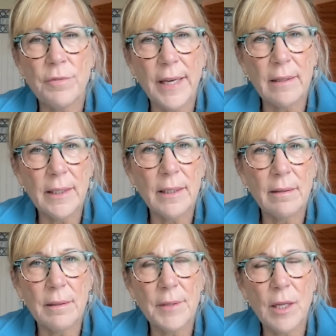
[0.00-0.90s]
Valley
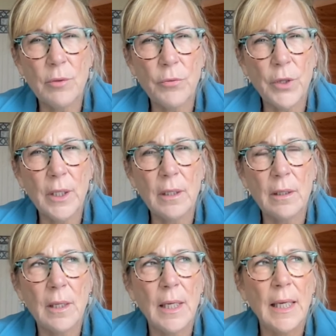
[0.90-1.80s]
of California.
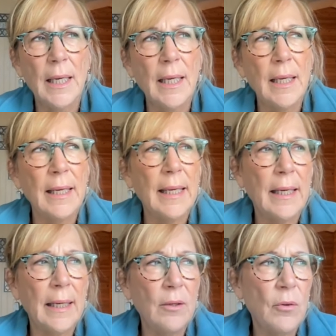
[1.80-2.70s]

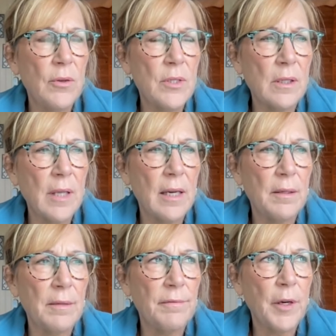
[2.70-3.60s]
And I know there's a lot
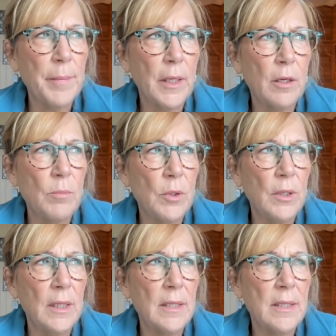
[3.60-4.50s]
of farming
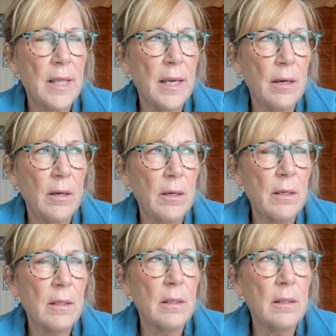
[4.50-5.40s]
communities
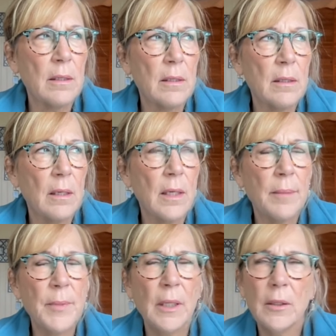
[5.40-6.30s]
there, and
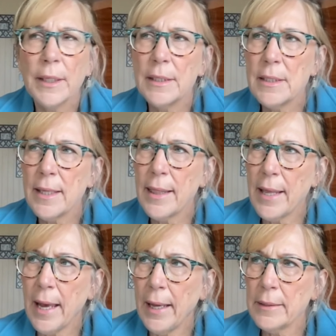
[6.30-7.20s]
I'm going to look into
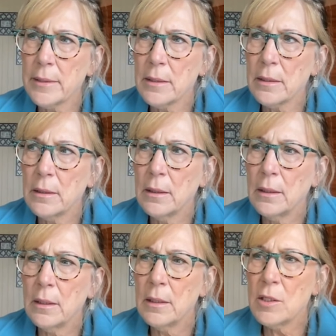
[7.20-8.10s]
that.
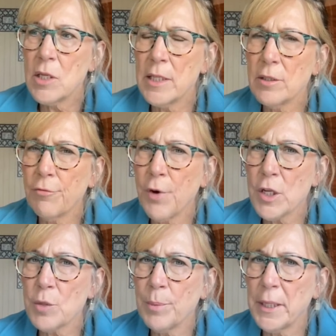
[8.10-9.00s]
It's a
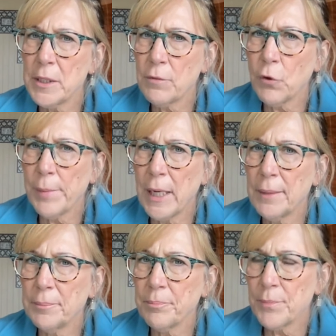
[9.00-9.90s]
fresh place for me.
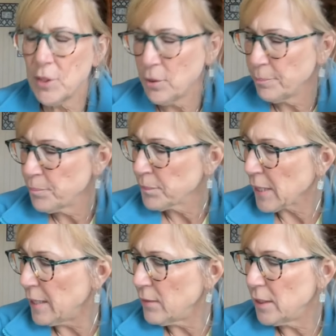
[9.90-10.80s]
So,
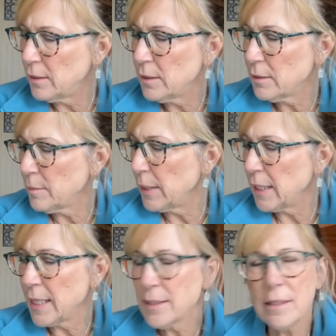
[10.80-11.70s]
and then somebody
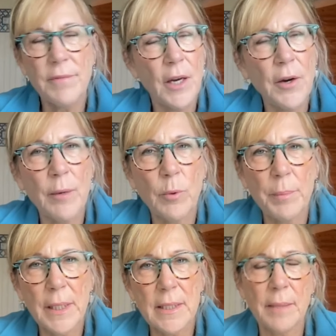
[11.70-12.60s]
had asked if Harry will
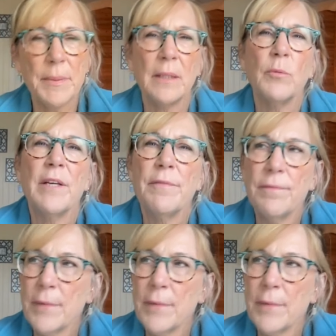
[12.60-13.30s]
be accepted if